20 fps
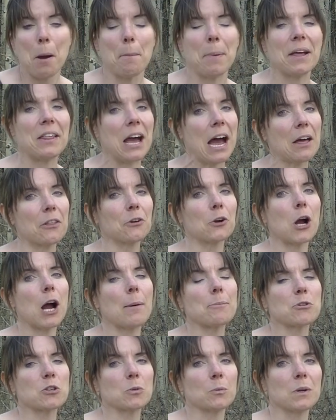My other
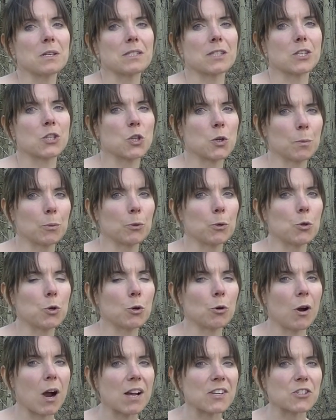option was the Subaru
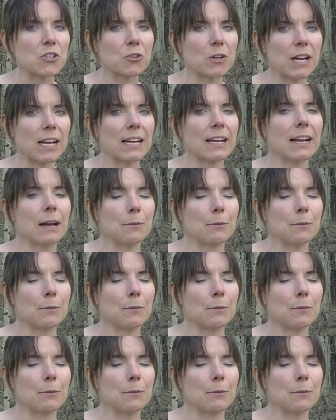Crosstrek.